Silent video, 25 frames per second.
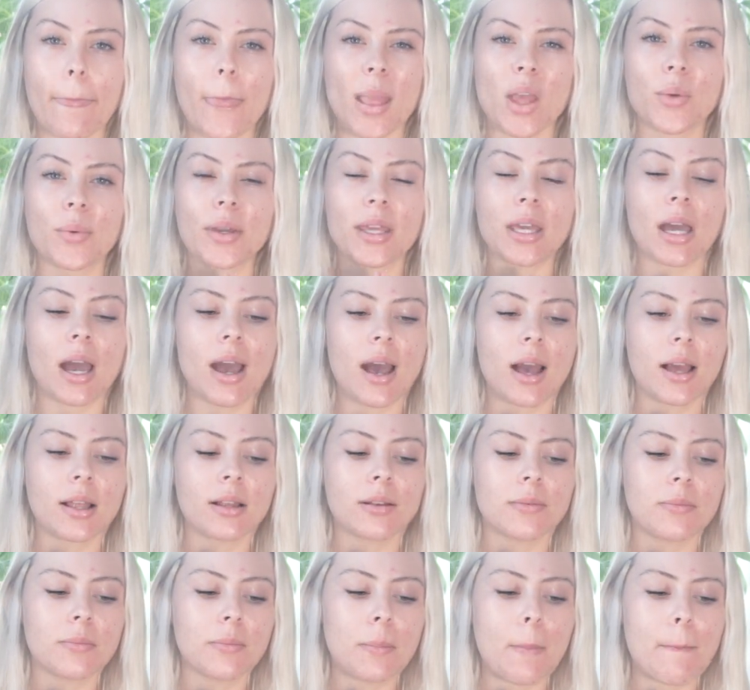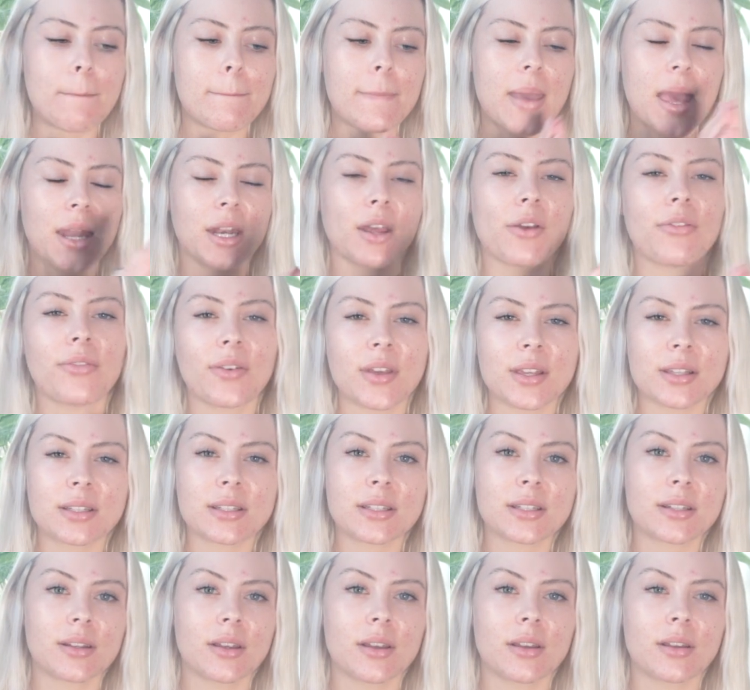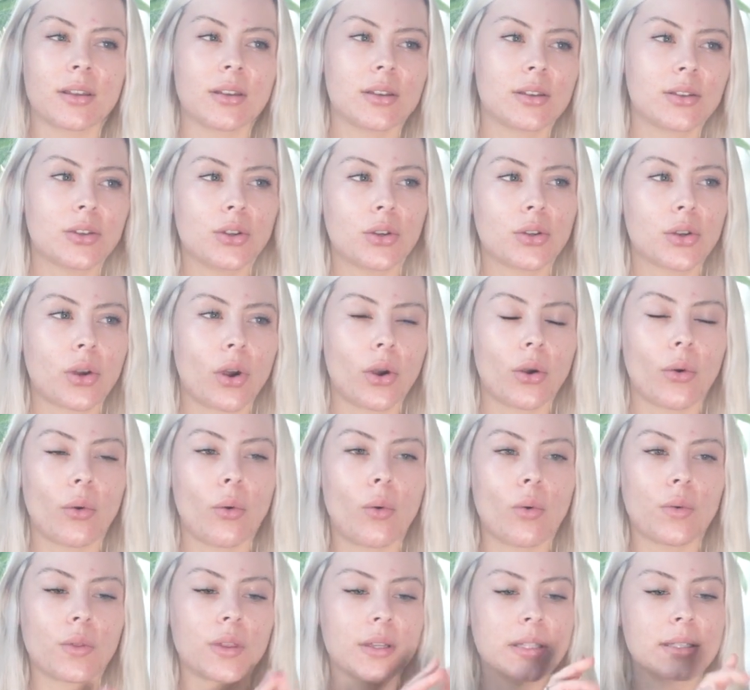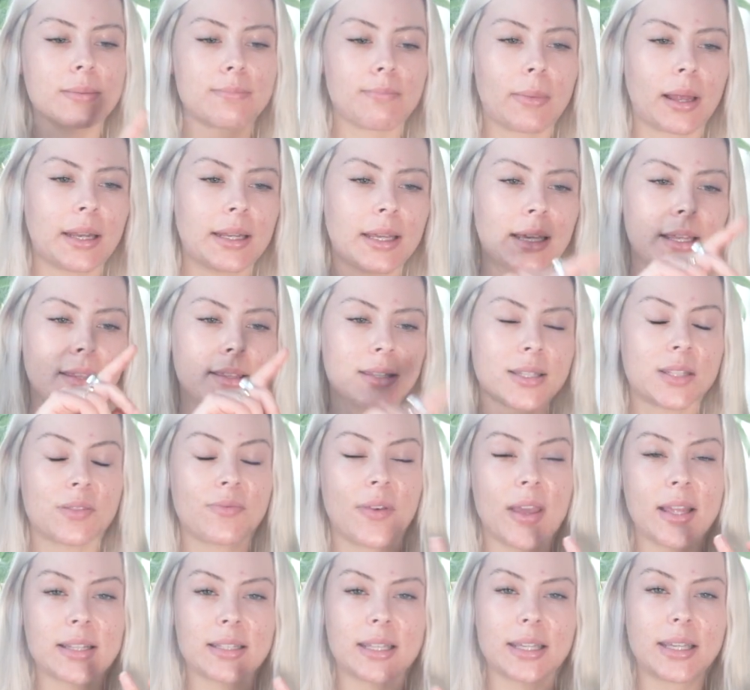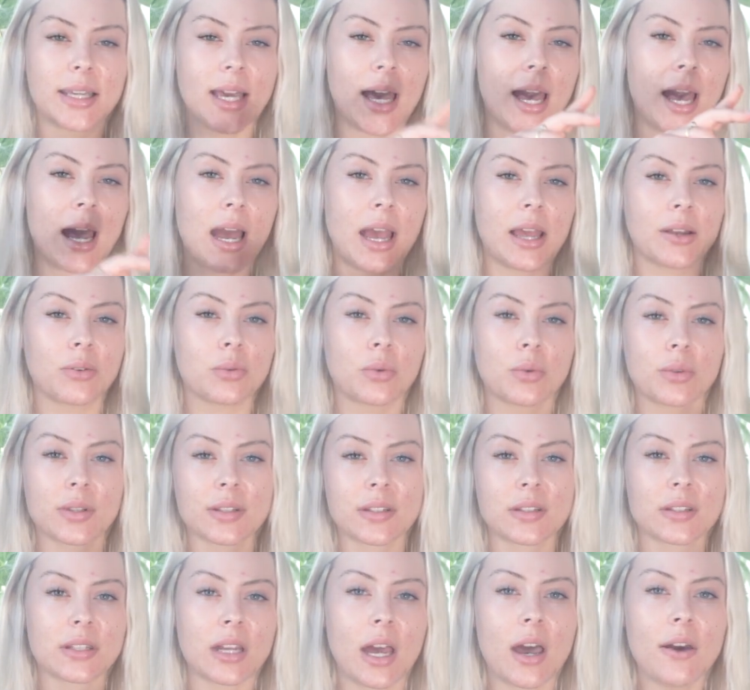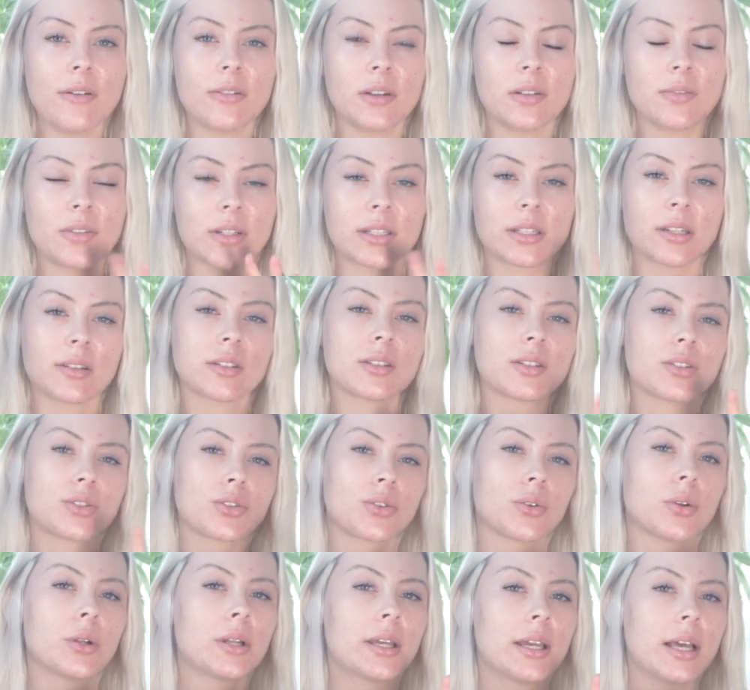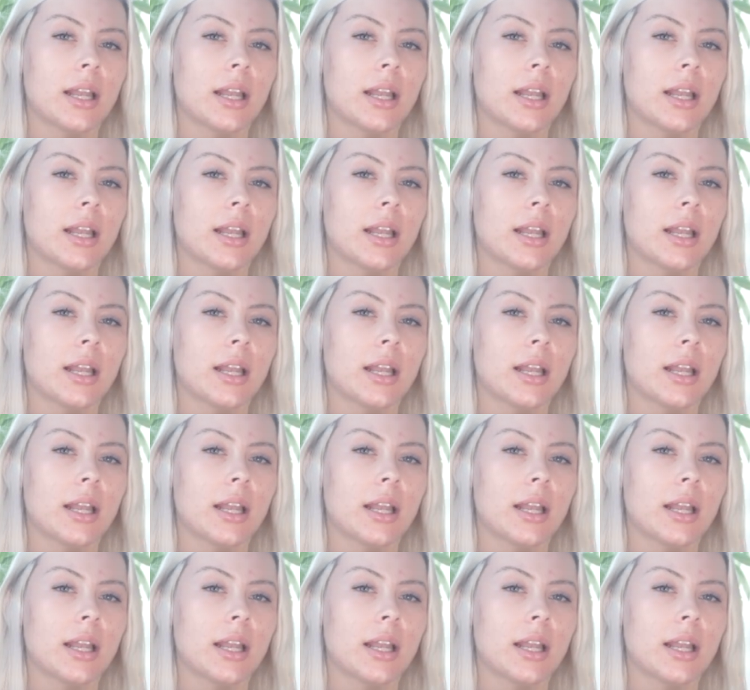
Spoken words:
We can't manifest, all this money and this fancy car and all this stuff if it doesn't truly